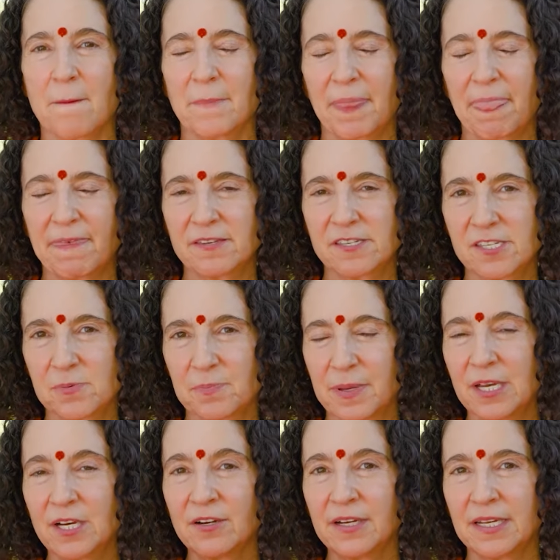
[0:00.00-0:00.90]
but the
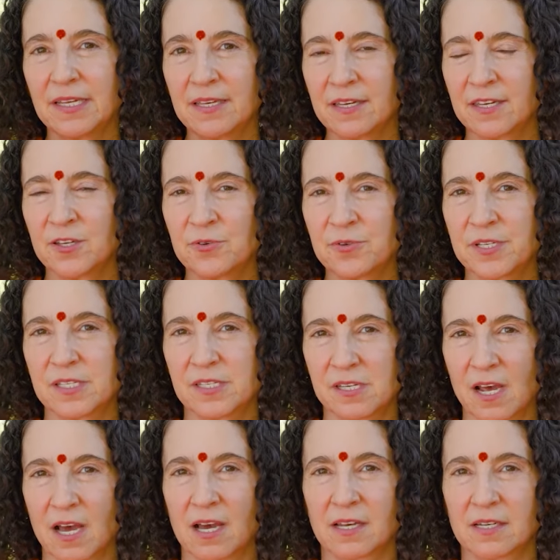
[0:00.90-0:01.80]
spirit in you
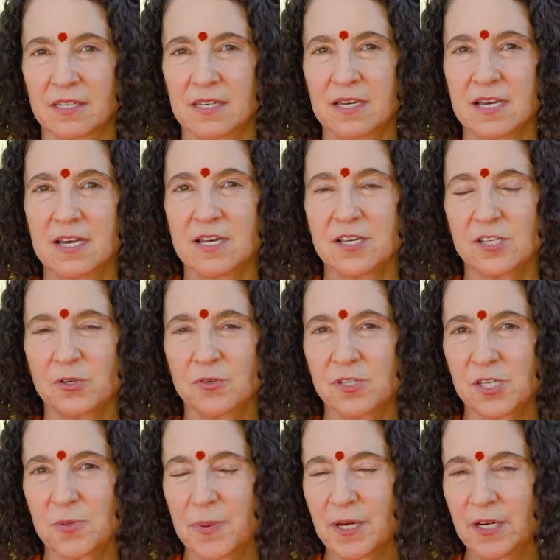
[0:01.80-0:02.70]
does not. So
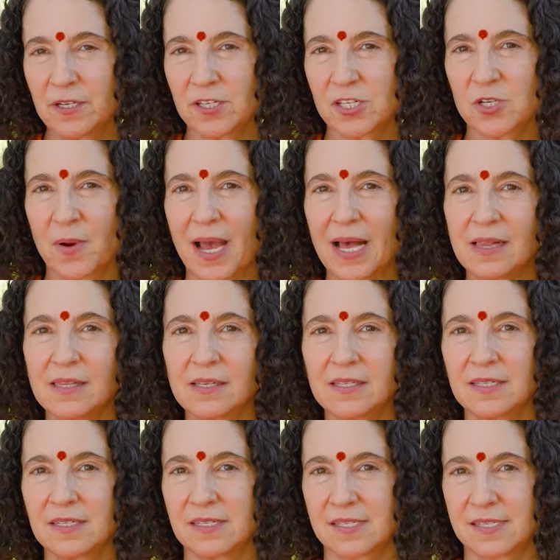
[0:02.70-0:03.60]
spirituality